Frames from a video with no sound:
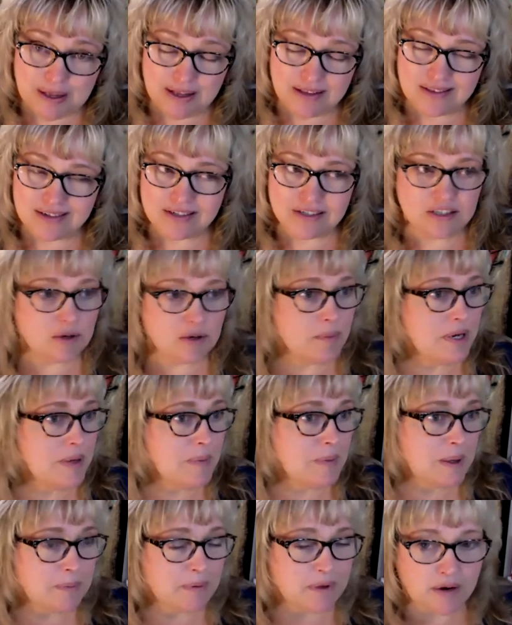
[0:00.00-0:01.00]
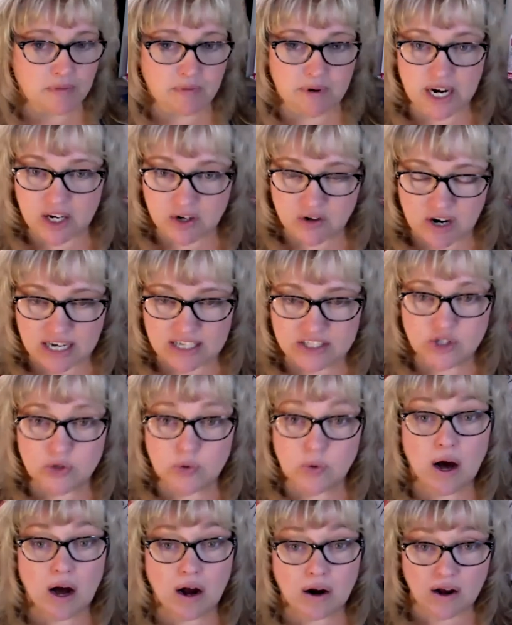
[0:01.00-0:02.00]
and there's so many people I run across
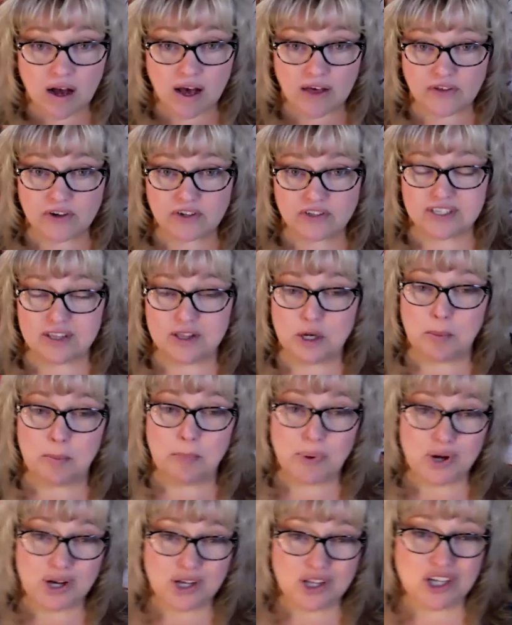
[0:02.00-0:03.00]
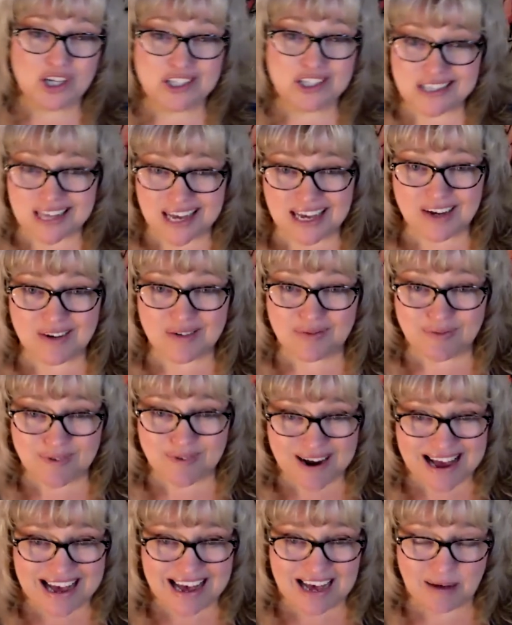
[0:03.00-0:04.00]
who are authors and their book looks like
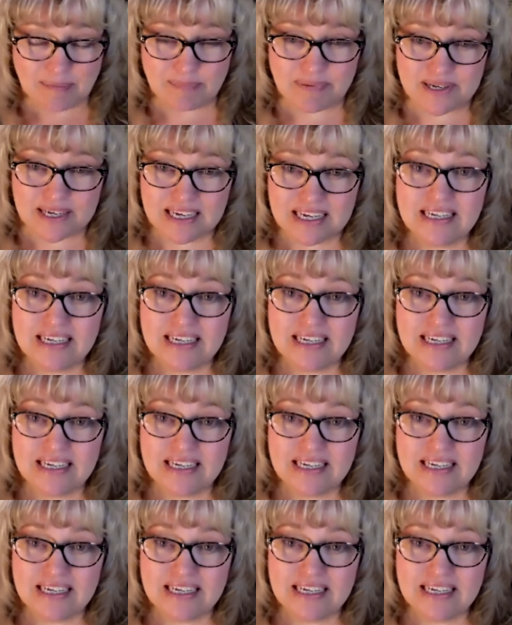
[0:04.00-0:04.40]
crap.